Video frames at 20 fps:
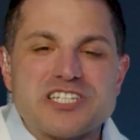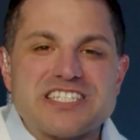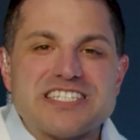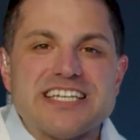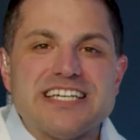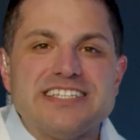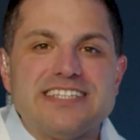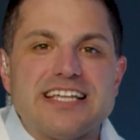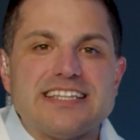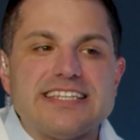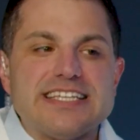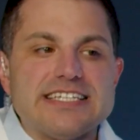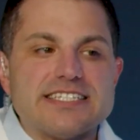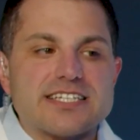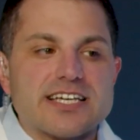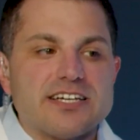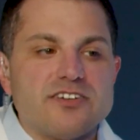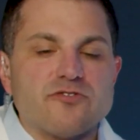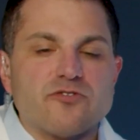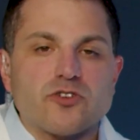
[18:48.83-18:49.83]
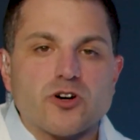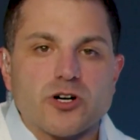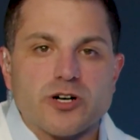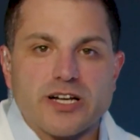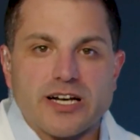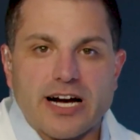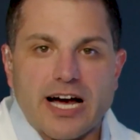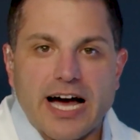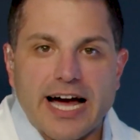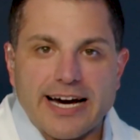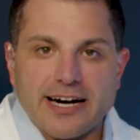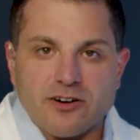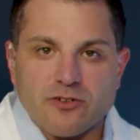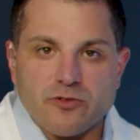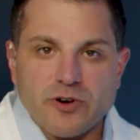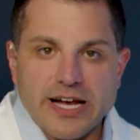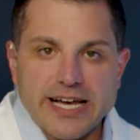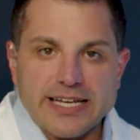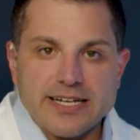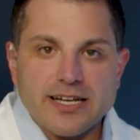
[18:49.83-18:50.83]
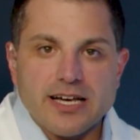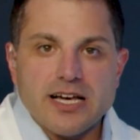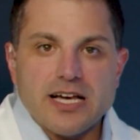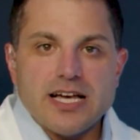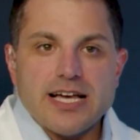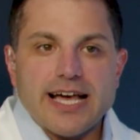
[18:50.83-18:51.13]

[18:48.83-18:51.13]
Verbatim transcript: seeing that these convert at a higher rate.